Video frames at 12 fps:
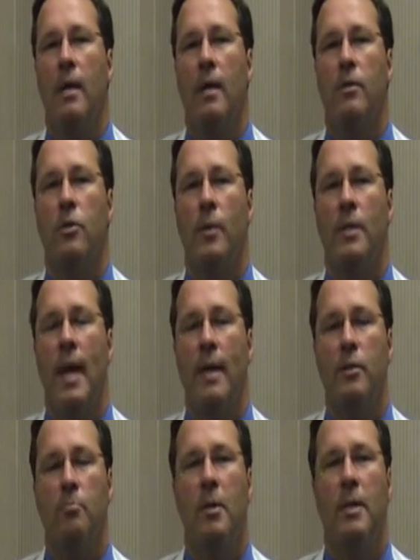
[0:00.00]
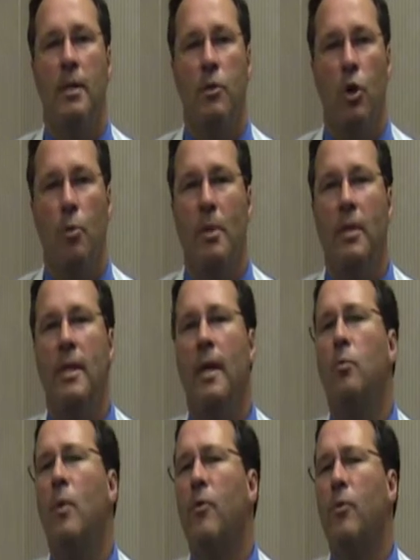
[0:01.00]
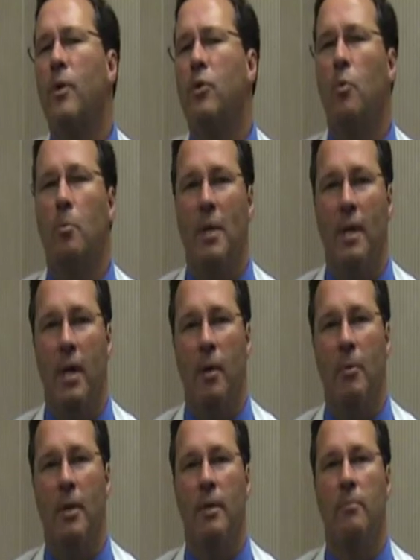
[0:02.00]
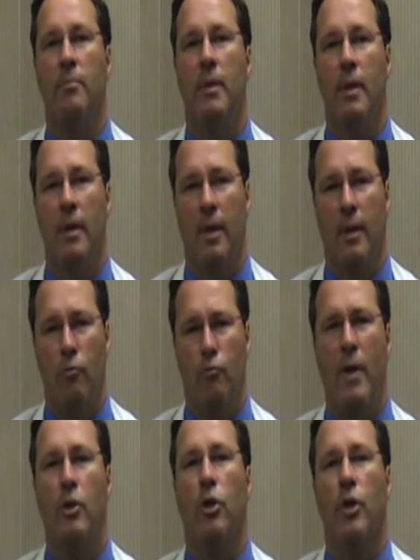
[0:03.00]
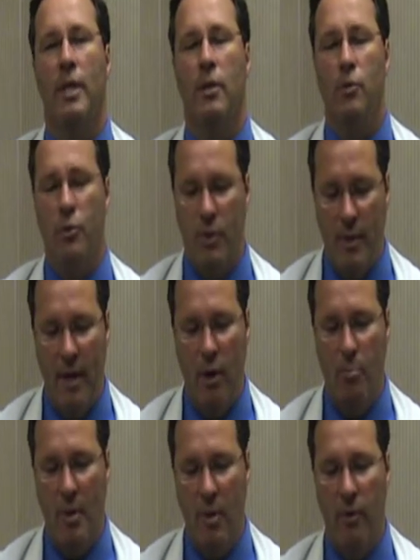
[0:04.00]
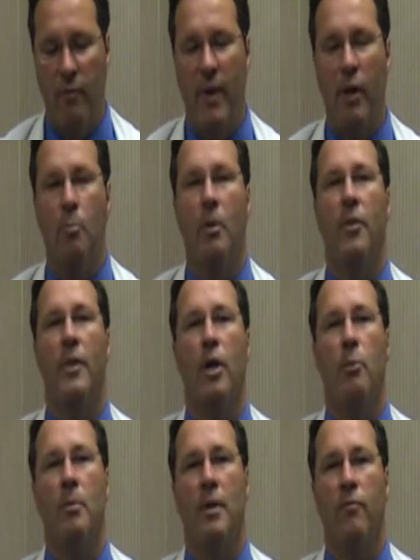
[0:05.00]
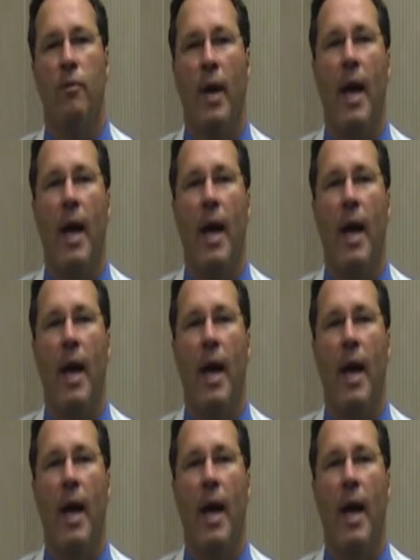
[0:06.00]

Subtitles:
So it hasn't been determined yet whether this will become a regularly used therapy or available therapy for